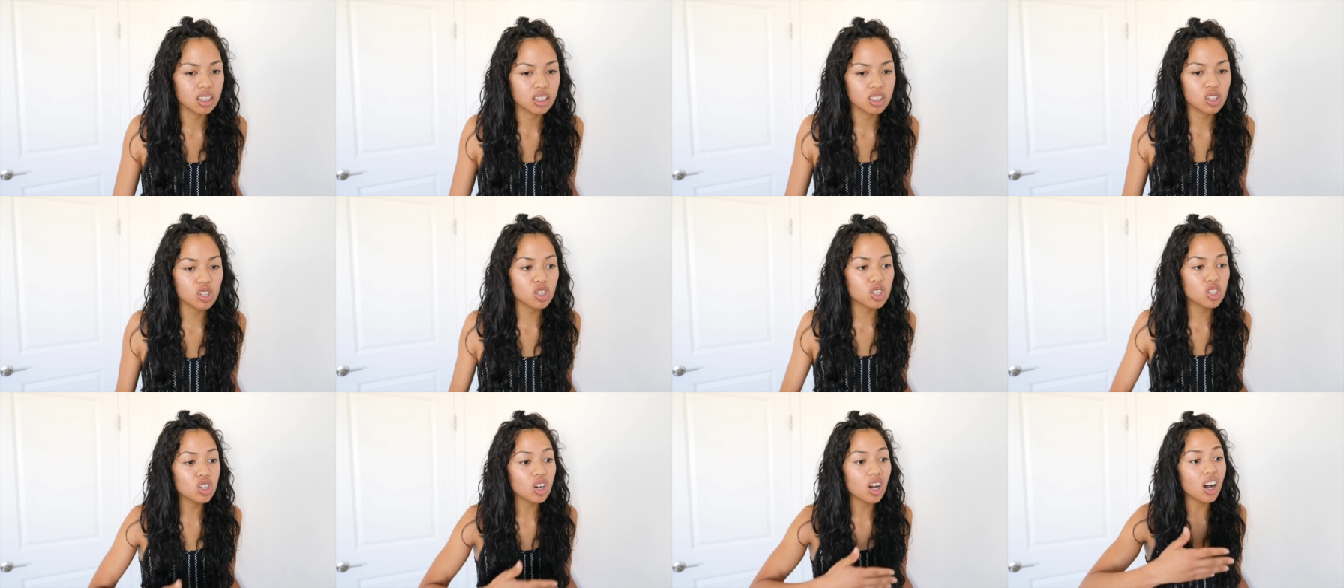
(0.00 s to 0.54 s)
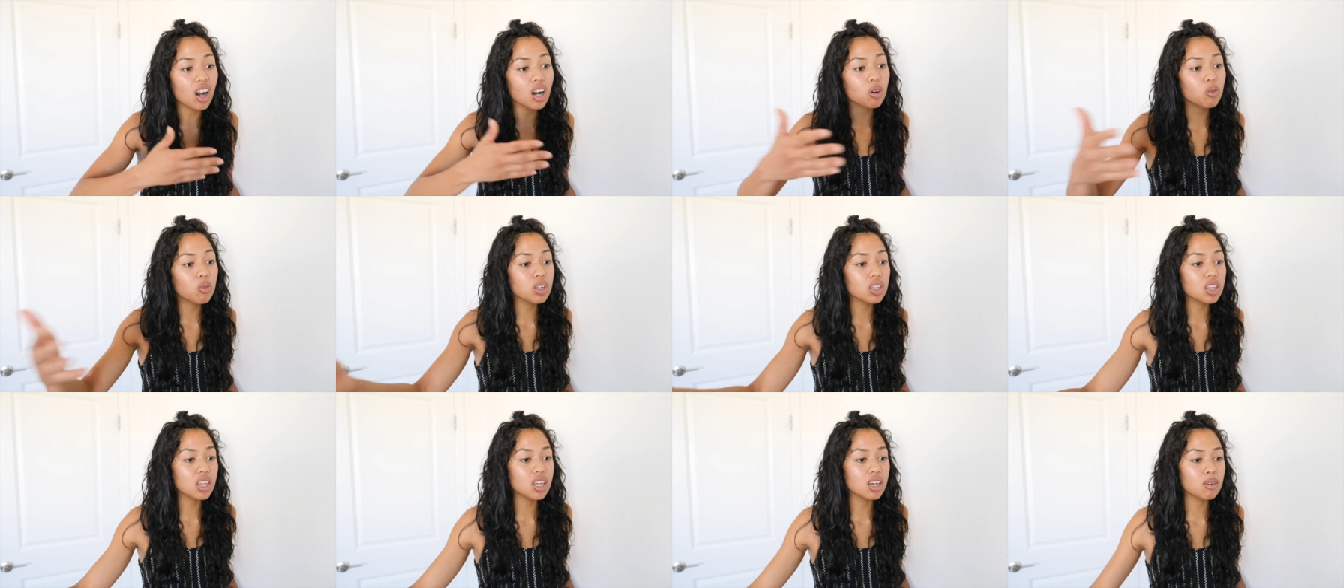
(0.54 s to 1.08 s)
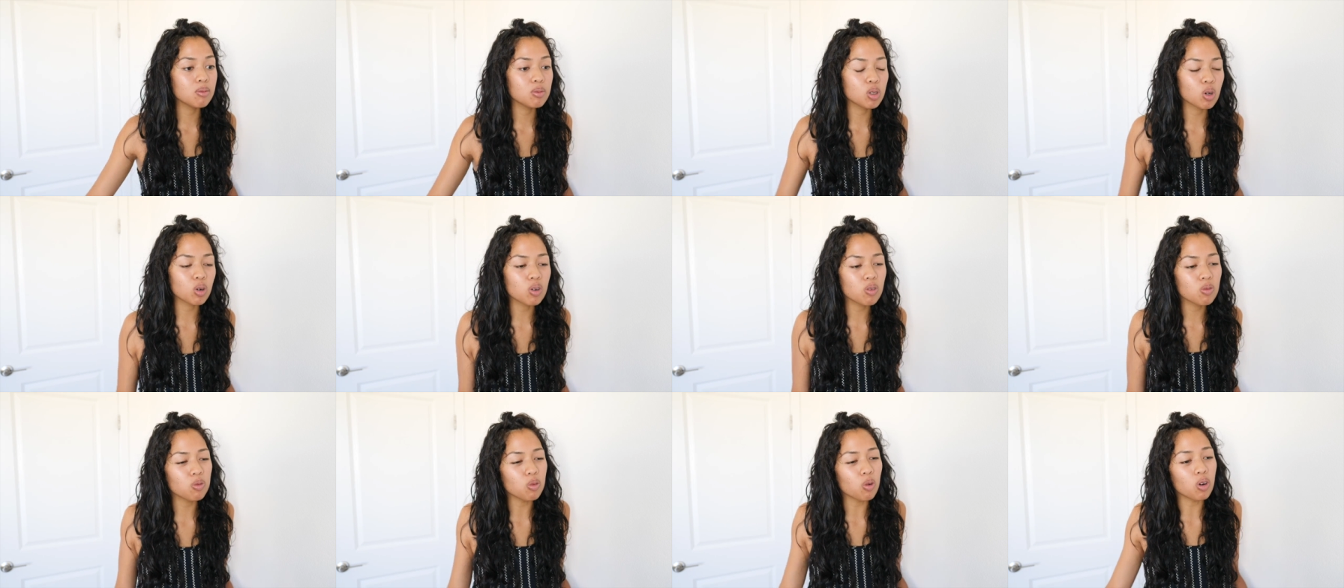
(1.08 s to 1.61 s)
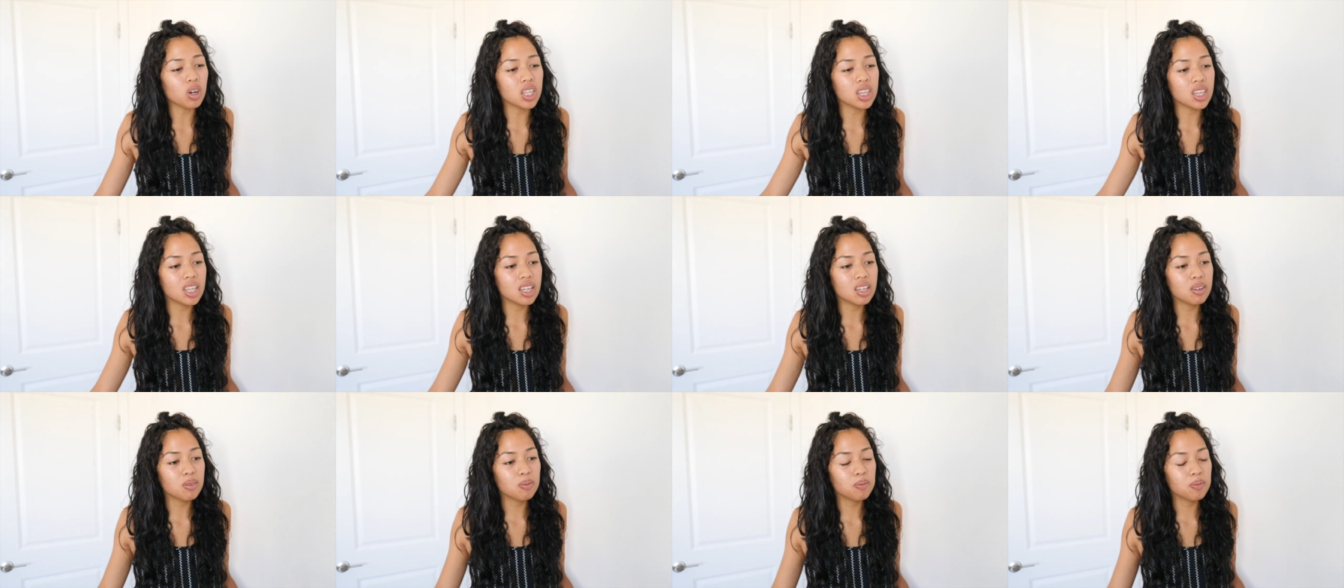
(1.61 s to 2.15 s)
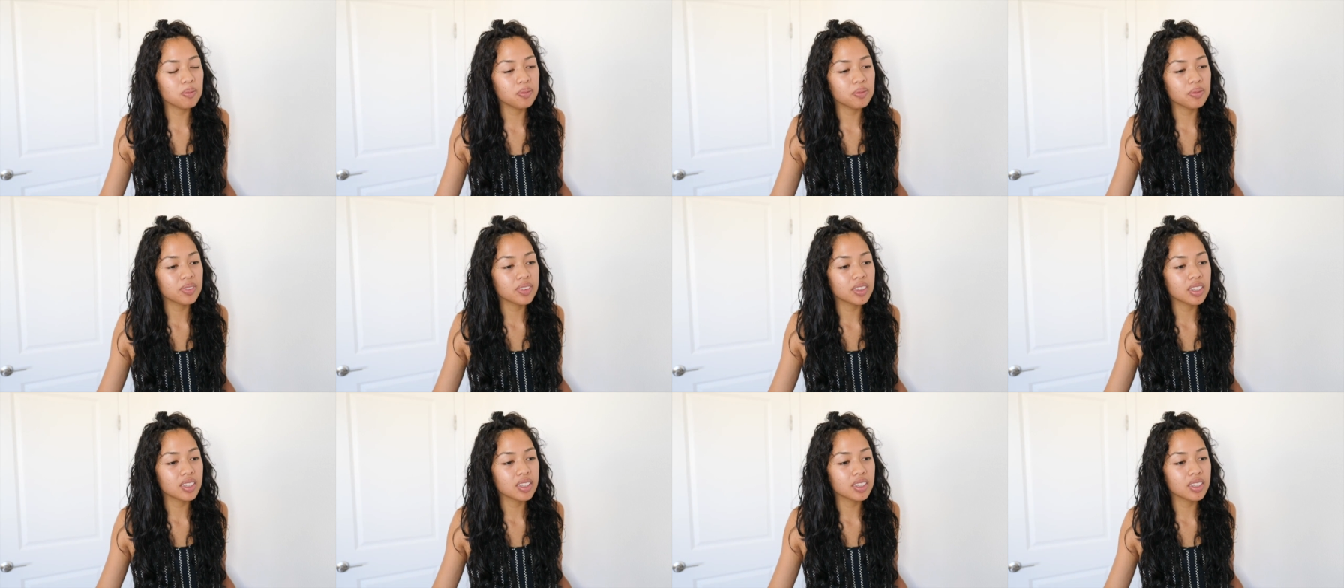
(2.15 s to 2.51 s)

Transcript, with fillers: Just talk with them, don't avoid them.